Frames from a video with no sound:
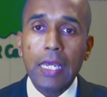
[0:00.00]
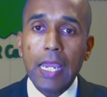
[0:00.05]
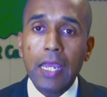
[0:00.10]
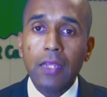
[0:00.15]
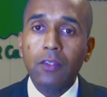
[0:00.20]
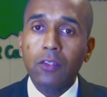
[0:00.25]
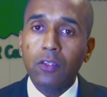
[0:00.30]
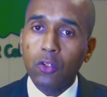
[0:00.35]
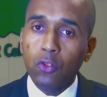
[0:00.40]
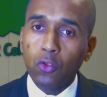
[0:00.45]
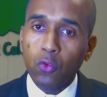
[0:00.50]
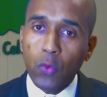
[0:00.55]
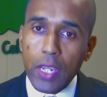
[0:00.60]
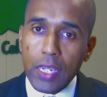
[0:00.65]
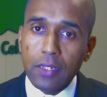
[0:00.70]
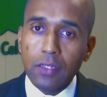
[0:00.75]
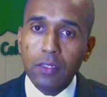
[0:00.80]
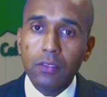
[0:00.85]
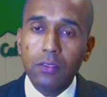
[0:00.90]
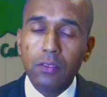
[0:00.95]
and the
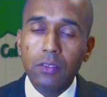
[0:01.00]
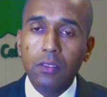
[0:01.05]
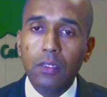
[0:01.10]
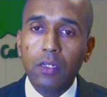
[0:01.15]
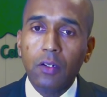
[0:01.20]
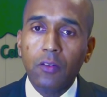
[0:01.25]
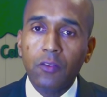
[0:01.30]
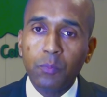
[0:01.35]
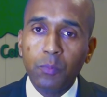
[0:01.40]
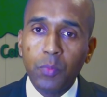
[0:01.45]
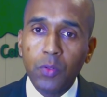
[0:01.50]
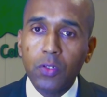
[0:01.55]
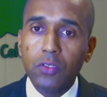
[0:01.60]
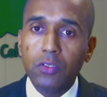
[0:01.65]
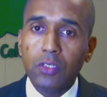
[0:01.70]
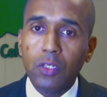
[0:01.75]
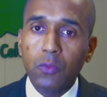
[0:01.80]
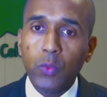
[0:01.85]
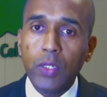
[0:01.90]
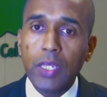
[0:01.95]
greatest of
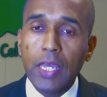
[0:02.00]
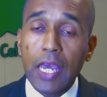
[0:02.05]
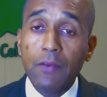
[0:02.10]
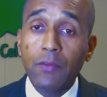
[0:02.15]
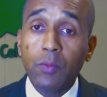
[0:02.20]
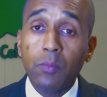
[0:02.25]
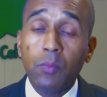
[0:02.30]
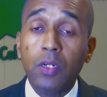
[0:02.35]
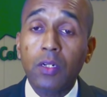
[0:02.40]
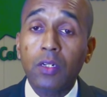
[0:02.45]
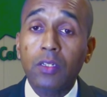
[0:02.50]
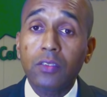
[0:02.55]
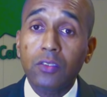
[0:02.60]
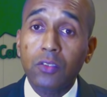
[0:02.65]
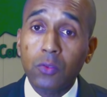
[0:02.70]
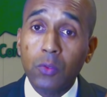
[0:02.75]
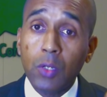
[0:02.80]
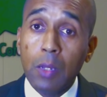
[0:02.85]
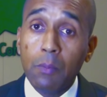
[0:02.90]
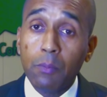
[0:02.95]
books that we have among us
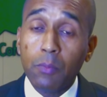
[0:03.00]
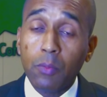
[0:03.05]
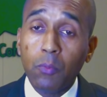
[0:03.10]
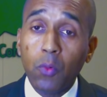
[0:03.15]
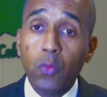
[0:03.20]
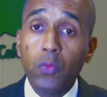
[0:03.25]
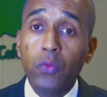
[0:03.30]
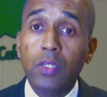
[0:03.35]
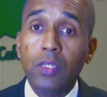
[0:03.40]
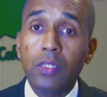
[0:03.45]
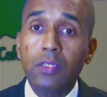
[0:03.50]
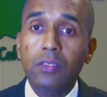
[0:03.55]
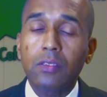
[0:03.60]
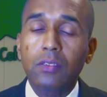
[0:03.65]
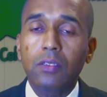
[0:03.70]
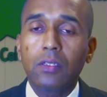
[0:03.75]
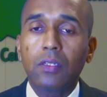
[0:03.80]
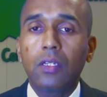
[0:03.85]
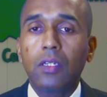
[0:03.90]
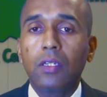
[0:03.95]
to promote
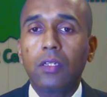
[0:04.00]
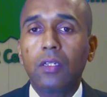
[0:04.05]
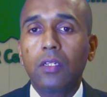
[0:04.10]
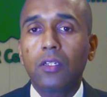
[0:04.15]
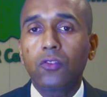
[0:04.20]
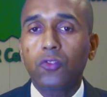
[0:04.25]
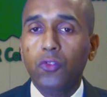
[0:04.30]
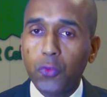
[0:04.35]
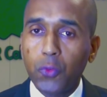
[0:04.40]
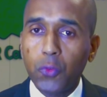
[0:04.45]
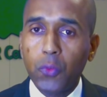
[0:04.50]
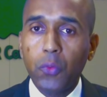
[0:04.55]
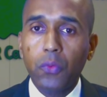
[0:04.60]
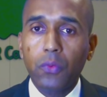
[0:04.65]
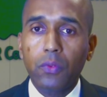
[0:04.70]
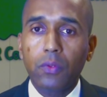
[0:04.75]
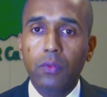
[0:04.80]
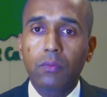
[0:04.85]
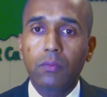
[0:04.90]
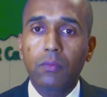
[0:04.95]
this
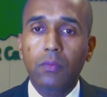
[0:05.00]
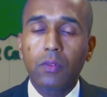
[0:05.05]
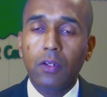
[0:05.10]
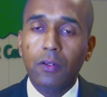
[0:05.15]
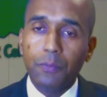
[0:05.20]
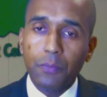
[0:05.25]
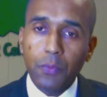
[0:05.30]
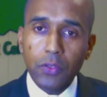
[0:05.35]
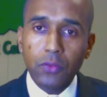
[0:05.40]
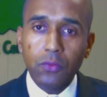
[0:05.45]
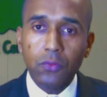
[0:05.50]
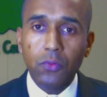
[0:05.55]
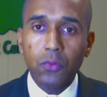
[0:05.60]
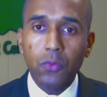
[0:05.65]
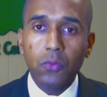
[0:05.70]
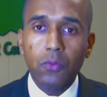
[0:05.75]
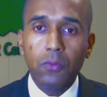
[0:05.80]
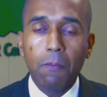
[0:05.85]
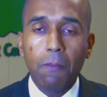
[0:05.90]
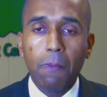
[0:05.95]
truth of present
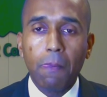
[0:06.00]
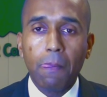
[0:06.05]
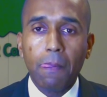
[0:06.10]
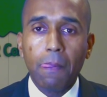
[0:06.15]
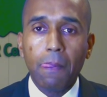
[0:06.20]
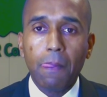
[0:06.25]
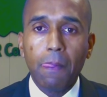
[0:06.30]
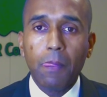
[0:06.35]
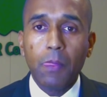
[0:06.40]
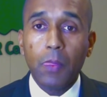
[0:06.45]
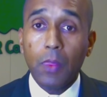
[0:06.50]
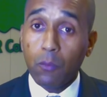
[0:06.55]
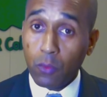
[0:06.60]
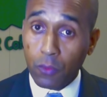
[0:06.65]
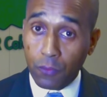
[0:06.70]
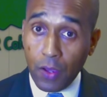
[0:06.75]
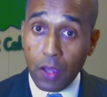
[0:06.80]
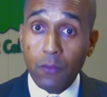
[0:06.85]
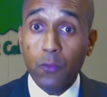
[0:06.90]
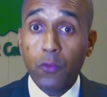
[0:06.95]
truth,
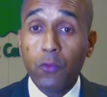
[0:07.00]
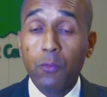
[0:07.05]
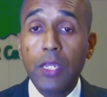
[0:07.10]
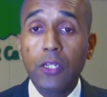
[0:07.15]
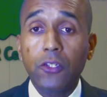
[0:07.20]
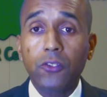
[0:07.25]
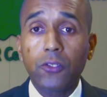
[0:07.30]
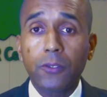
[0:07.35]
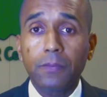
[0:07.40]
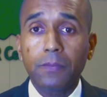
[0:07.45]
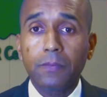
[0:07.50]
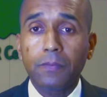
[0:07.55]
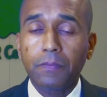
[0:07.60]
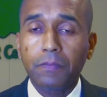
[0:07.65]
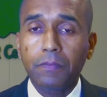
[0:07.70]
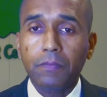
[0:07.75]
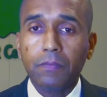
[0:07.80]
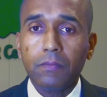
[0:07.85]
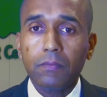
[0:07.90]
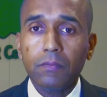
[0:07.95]
revival and reformation,
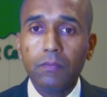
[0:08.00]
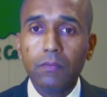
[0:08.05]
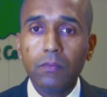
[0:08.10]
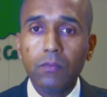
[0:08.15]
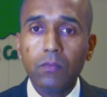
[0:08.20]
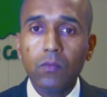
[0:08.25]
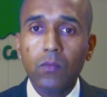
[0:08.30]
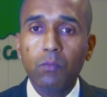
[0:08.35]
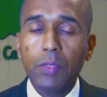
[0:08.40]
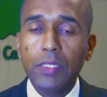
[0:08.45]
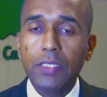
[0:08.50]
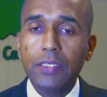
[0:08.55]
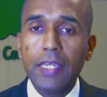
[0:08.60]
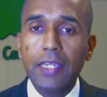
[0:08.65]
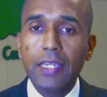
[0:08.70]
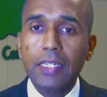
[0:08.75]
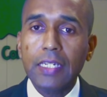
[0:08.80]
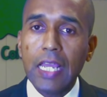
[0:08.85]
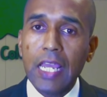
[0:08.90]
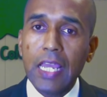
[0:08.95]
be
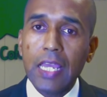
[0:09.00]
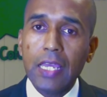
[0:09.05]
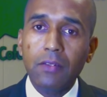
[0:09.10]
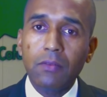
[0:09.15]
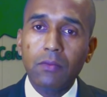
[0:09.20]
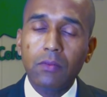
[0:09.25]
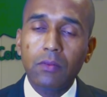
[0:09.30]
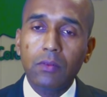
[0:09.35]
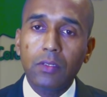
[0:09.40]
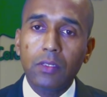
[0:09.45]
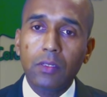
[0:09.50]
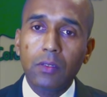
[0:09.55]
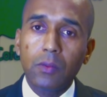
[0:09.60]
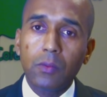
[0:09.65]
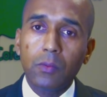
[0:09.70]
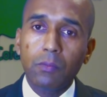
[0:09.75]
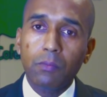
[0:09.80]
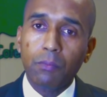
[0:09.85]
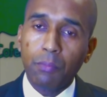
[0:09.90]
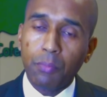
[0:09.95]
taken and
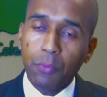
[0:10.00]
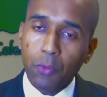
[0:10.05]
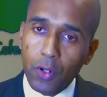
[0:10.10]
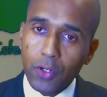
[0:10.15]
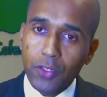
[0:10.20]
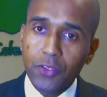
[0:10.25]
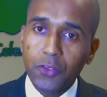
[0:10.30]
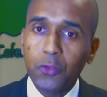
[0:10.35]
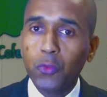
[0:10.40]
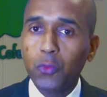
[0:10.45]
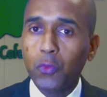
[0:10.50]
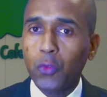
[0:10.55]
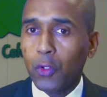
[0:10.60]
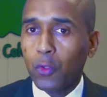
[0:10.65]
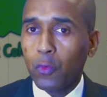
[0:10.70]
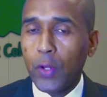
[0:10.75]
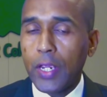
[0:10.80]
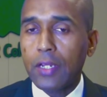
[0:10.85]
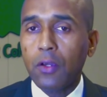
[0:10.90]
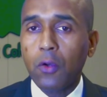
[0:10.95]
brought to the
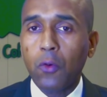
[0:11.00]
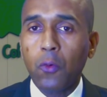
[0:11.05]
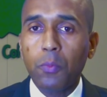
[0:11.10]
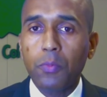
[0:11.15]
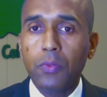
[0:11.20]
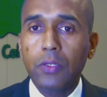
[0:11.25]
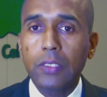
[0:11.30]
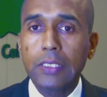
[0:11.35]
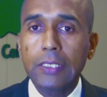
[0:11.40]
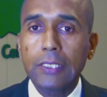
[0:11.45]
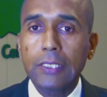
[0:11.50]
great hope?